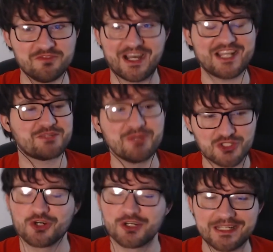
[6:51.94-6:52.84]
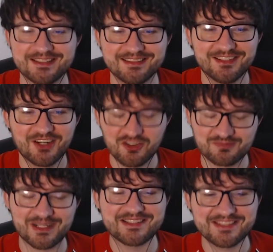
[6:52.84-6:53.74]
vast majority of
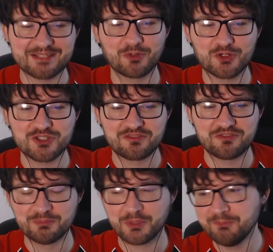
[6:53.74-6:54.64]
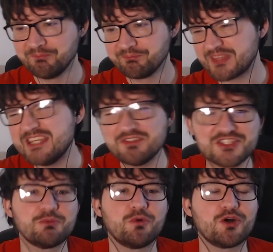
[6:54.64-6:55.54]
my time watching football, even
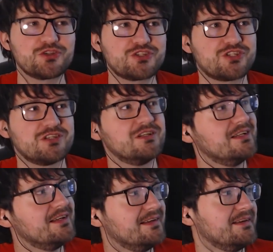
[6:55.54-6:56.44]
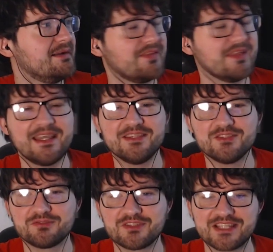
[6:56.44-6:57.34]
towards the end
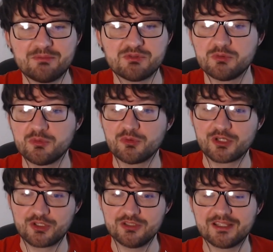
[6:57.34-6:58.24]
of the times when we were good.